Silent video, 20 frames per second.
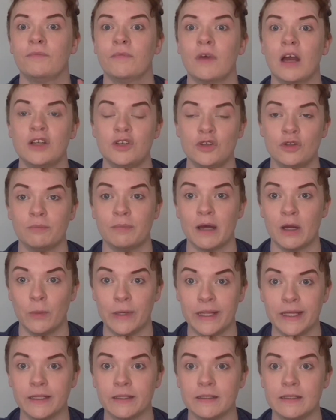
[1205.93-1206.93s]
I do them
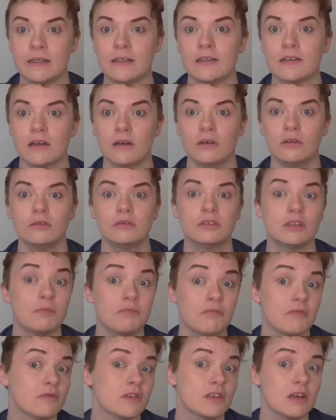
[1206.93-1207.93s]
bi-weekly, so
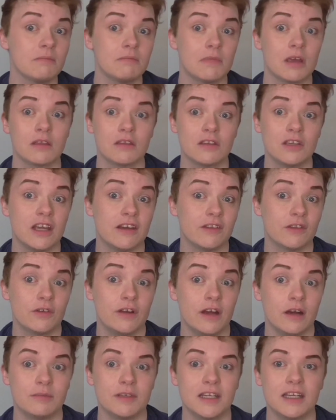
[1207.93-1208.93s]
some months you get 3
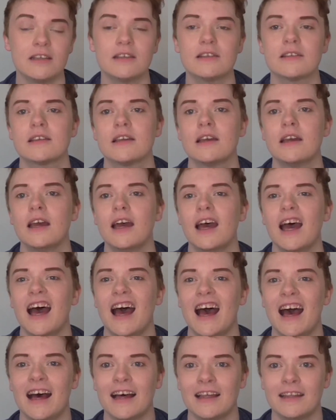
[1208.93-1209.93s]
updates.
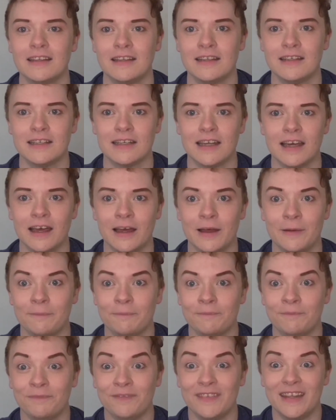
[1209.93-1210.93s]
And
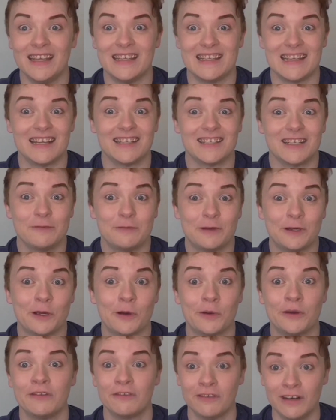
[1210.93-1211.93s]
it's actually been
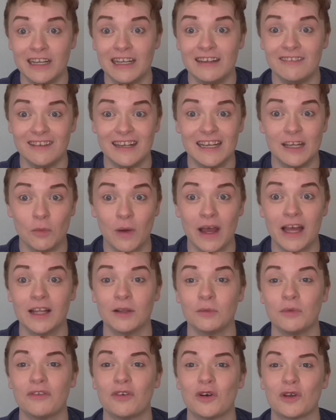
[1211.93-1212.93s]
going really, really well.
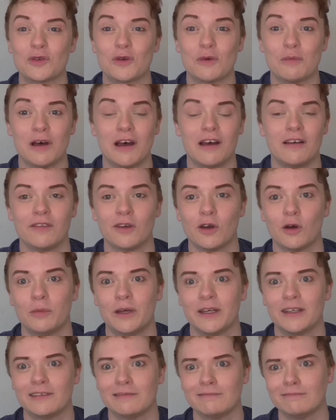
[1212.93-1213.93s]
We've got to a part of the
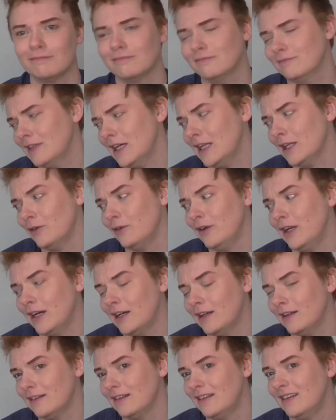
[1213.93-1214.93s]
comic. Hello,
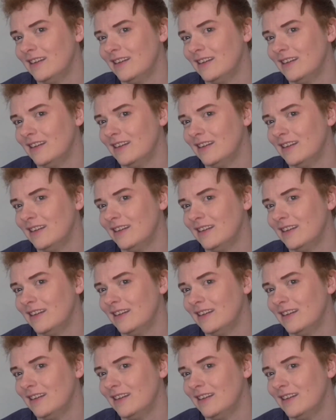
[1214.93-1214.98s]
Nat.